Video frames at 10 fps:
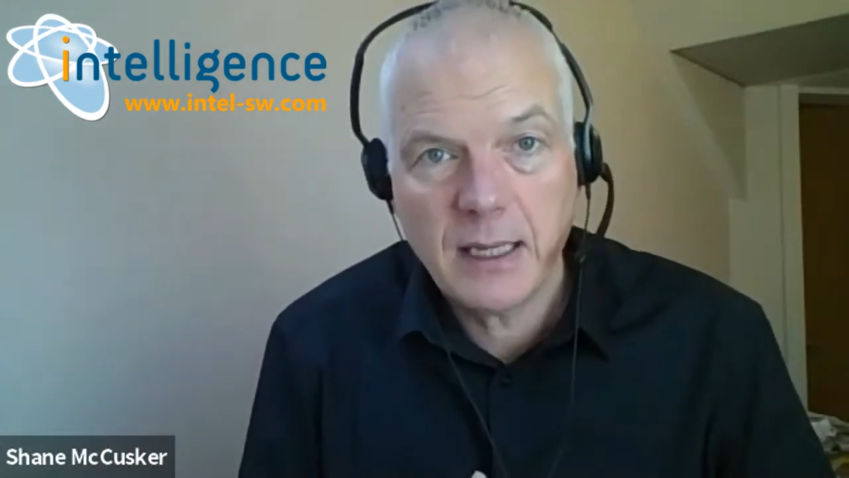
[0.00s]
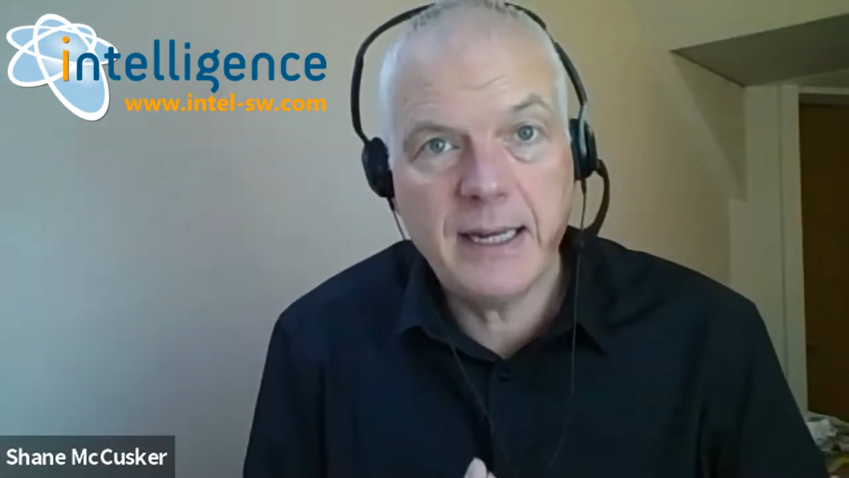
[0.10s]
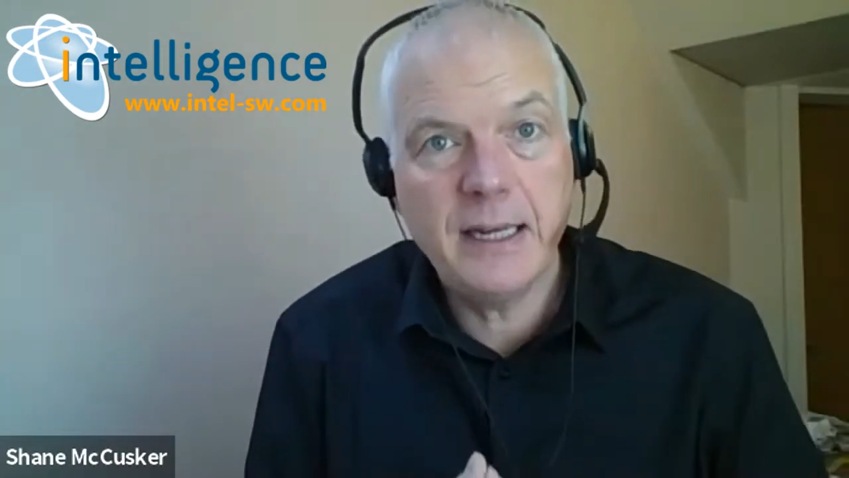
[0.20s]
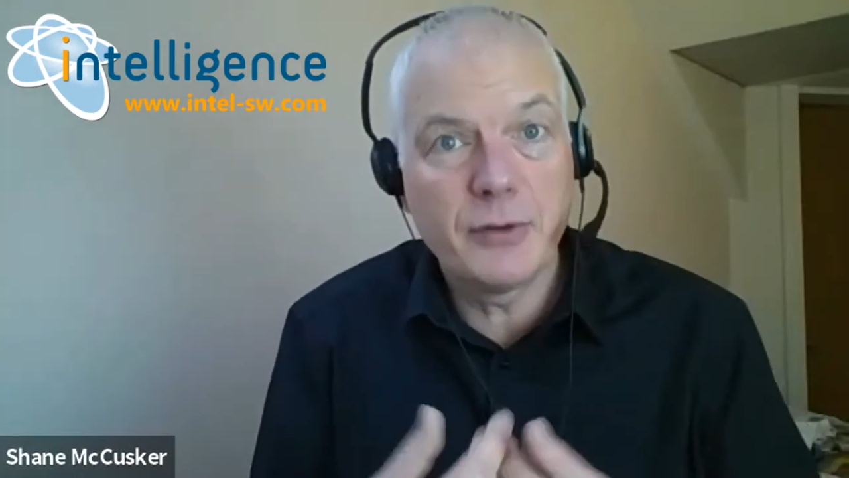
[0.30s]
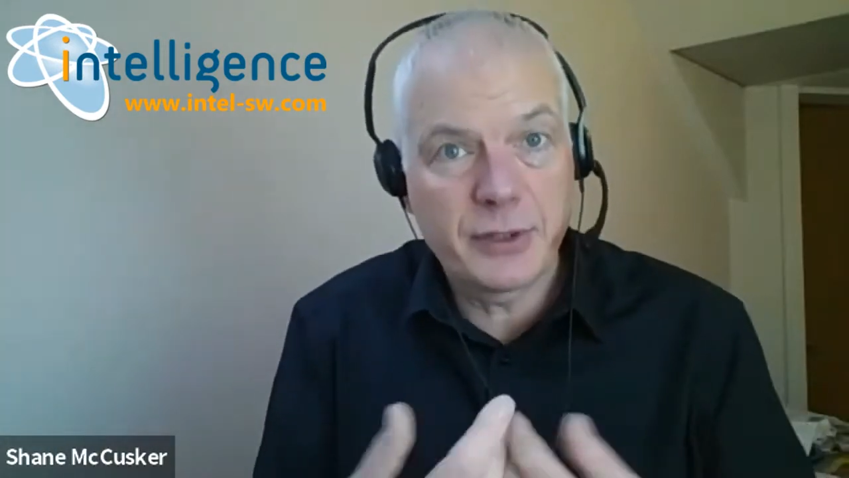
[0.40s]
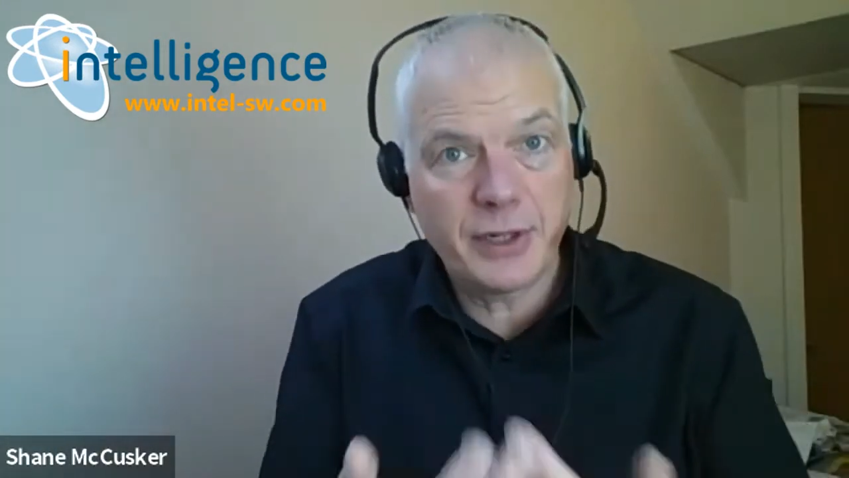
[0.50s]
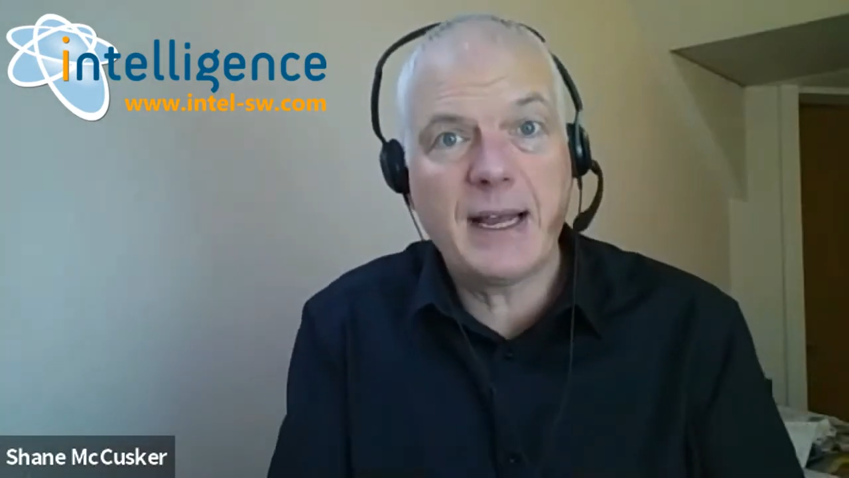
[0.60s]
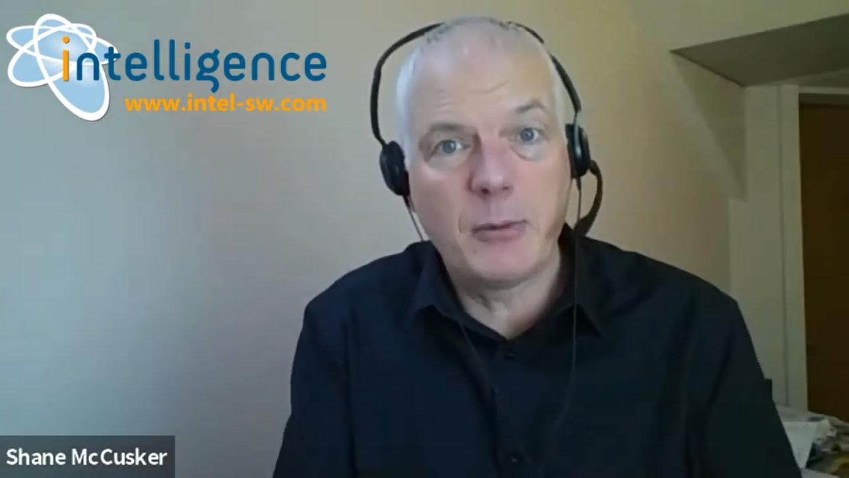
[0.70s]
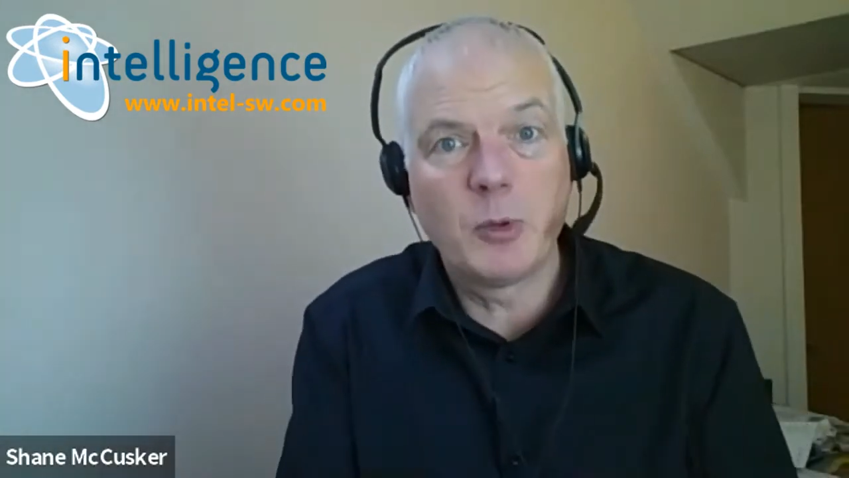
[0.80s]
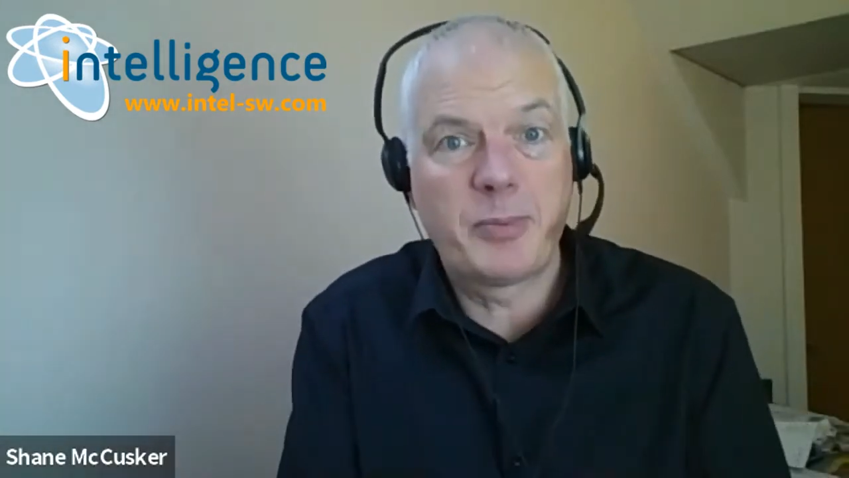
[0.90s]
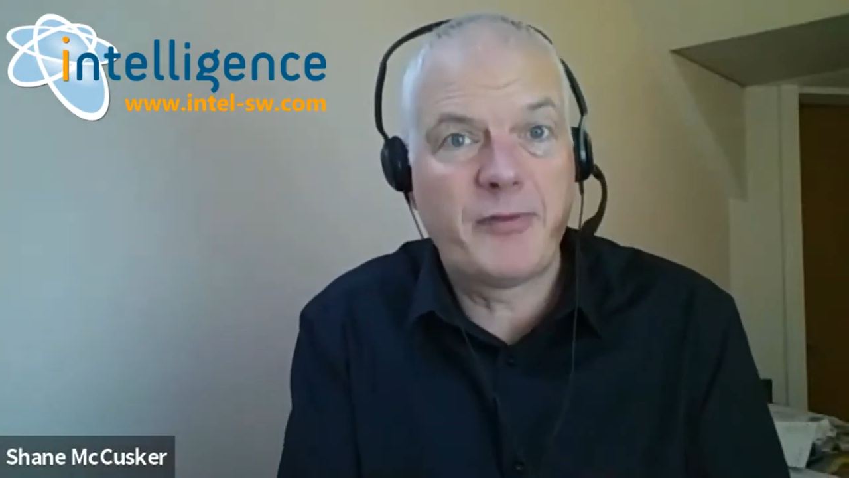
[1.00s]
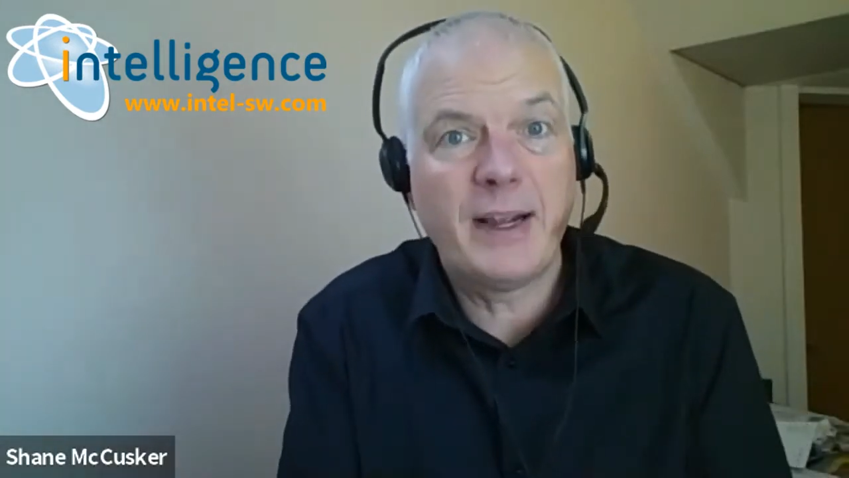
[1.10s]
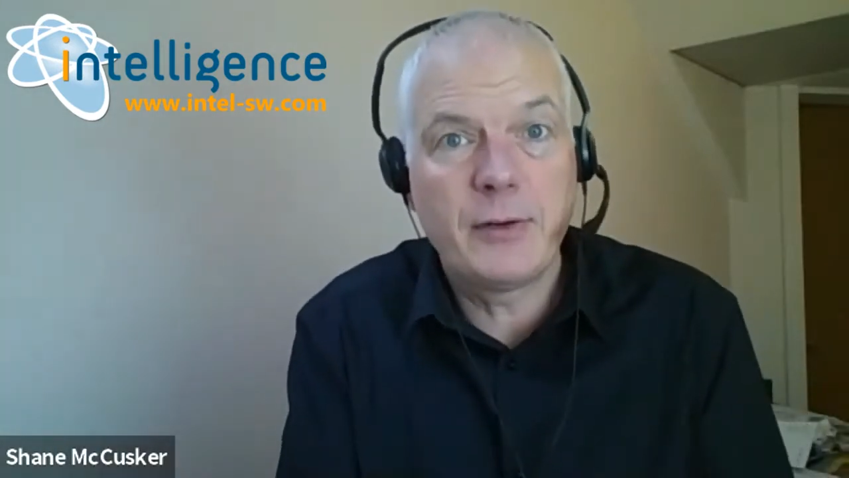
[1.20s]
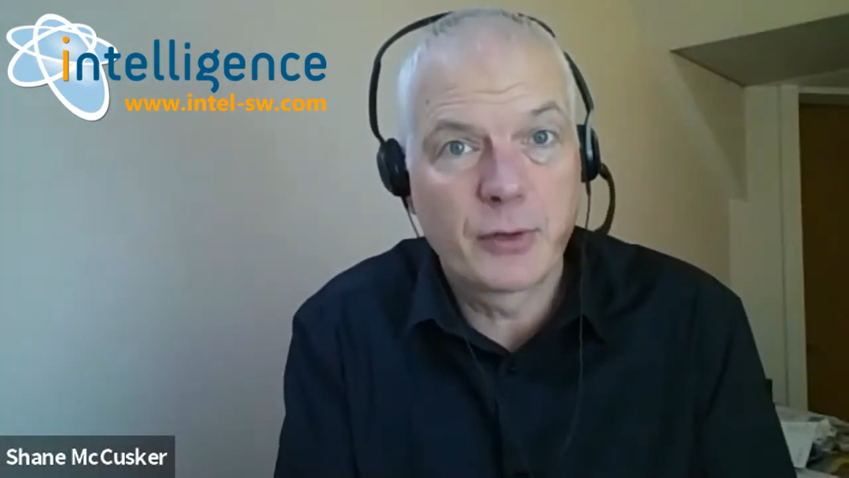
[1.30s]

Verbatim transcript: and in return, I will provide